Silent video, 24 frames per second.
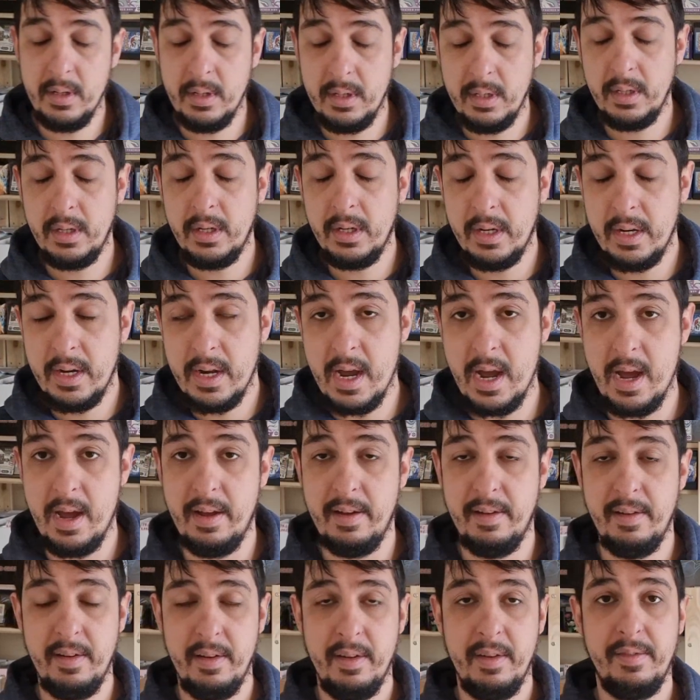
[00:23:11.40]
yeah,
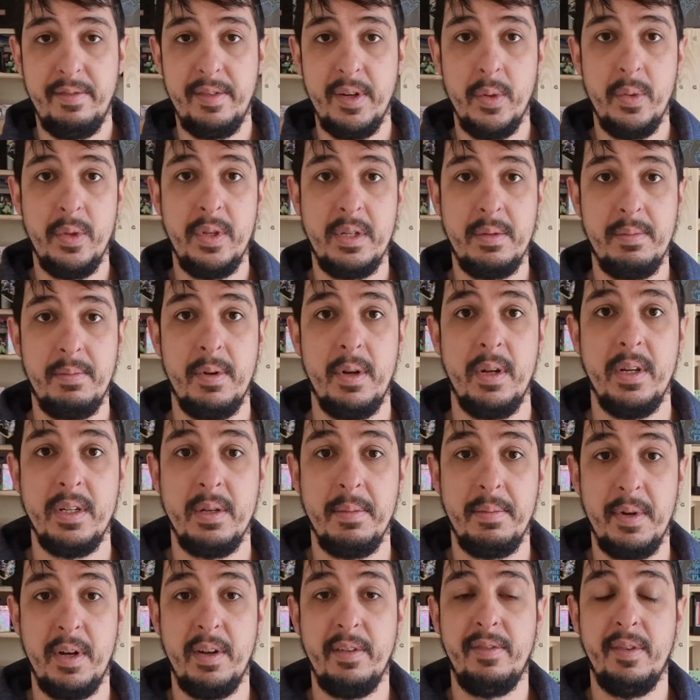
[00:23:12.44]
a few of the supplies I
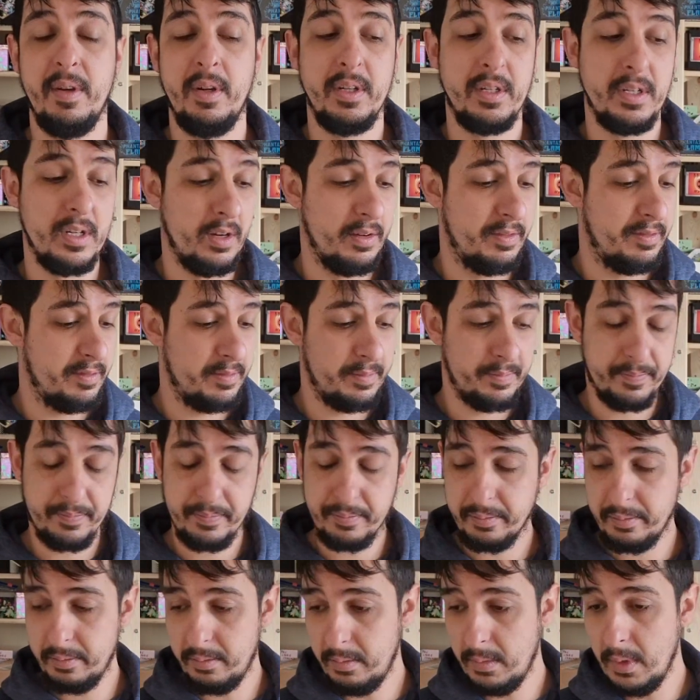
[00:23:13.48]
buy first off.
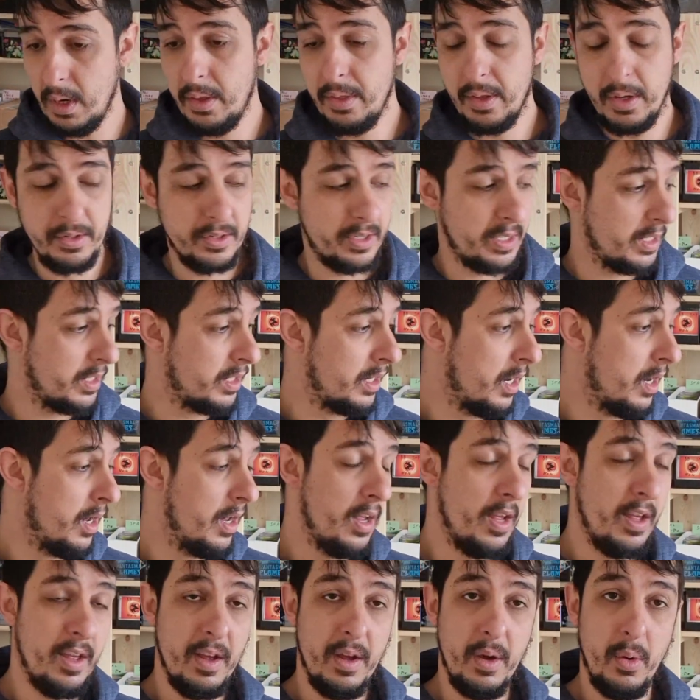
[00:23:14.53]
Those things.
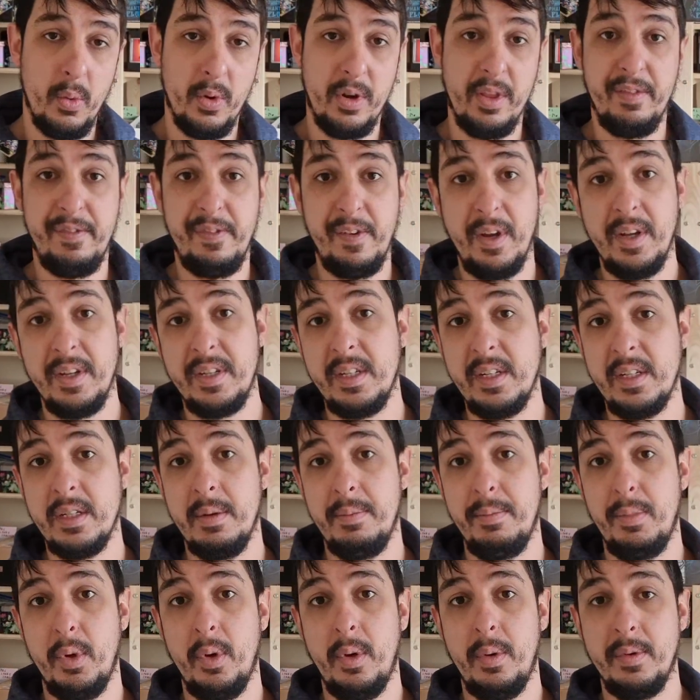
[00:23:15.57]
One of the first things I
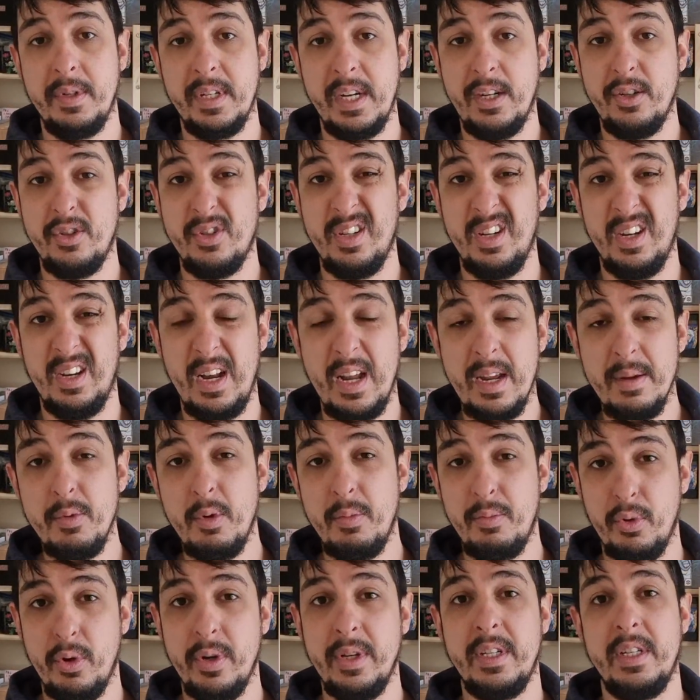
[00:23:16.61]
bought was actually a label
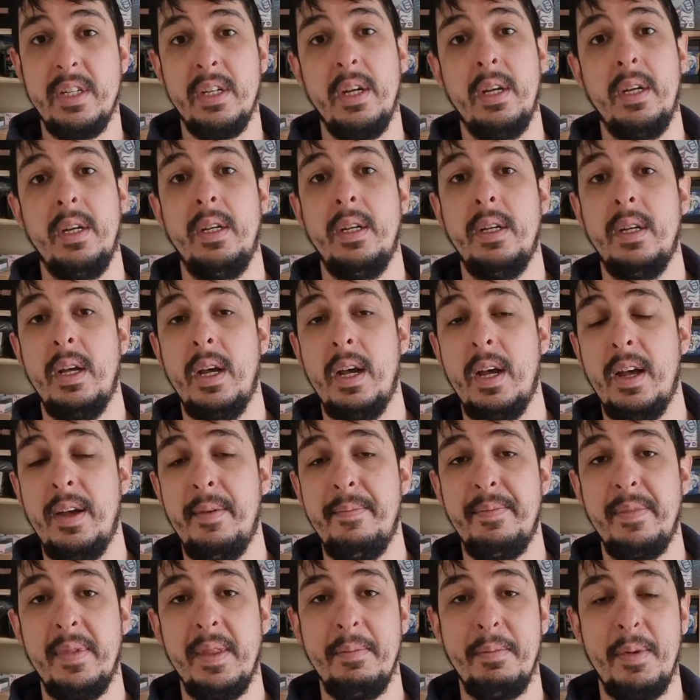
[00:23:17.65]
printer. My
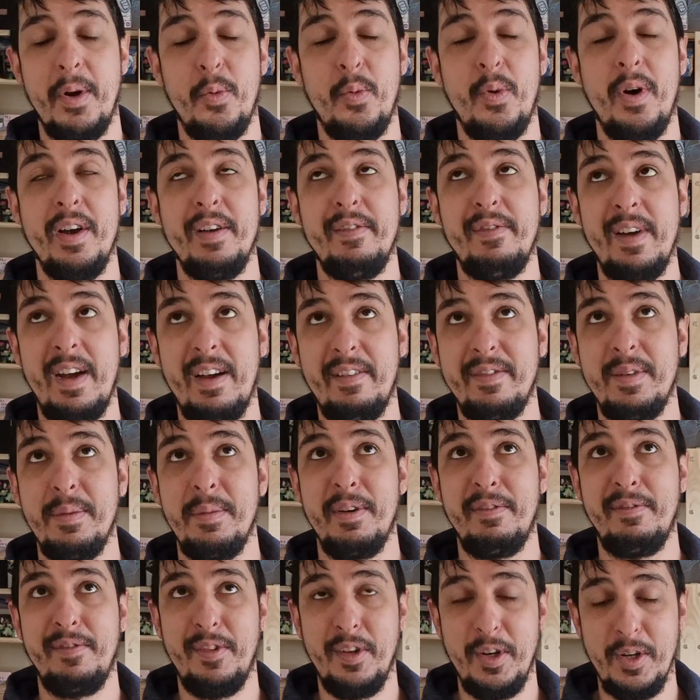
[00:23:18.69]
wife, after my
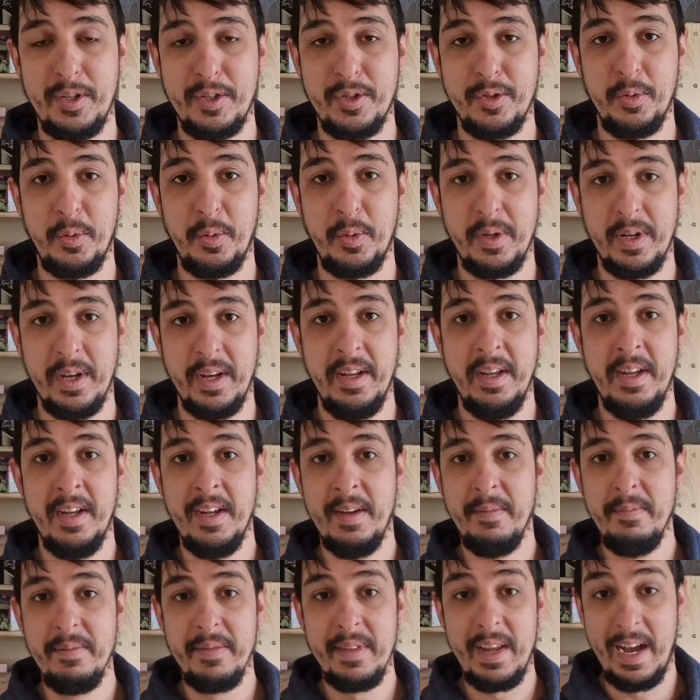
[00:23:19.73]
first order,
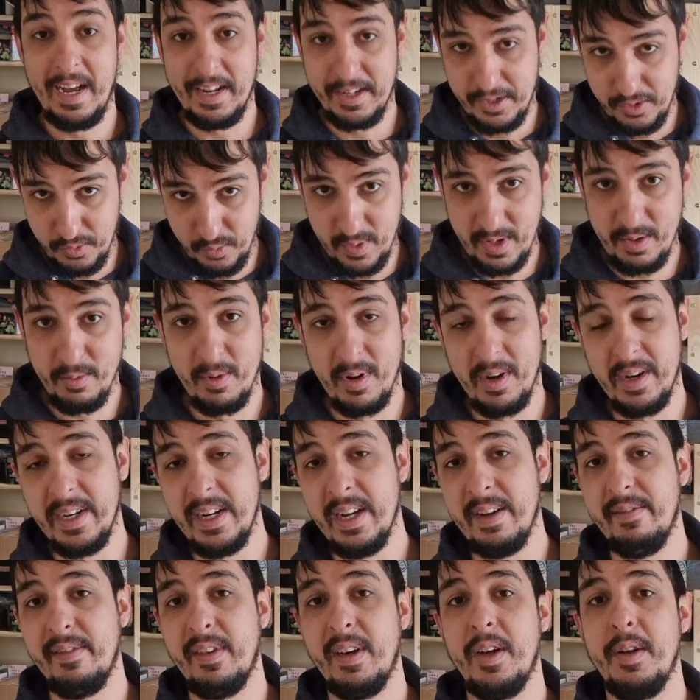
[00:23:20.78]
had to rewrite the
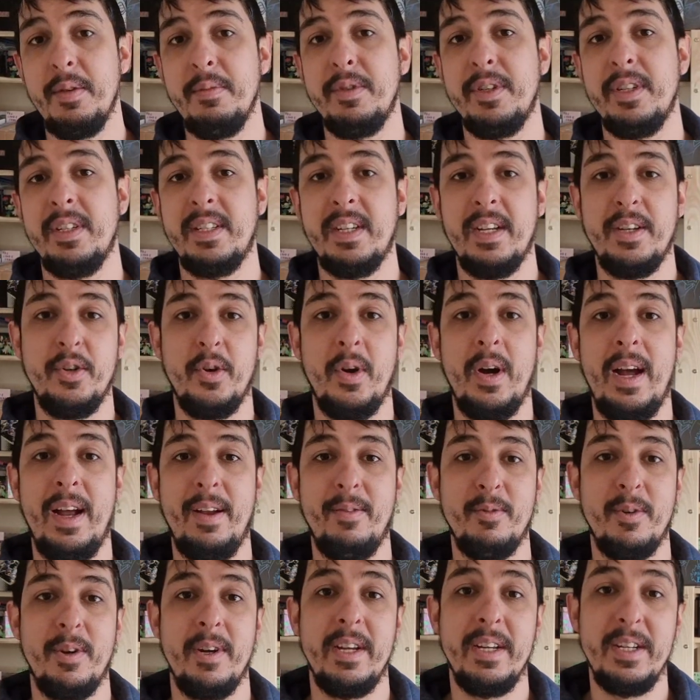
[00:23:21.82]
envelope. She said, "Your
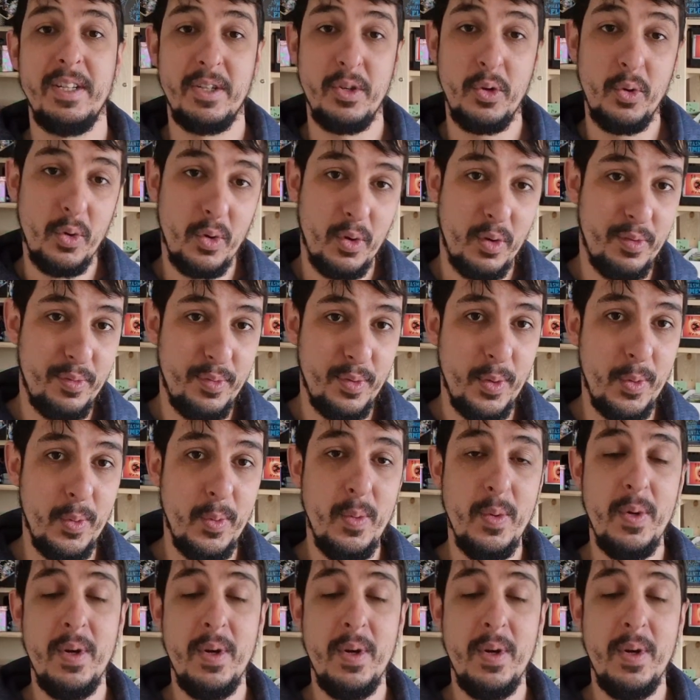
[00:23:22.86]
handwriting is awful,"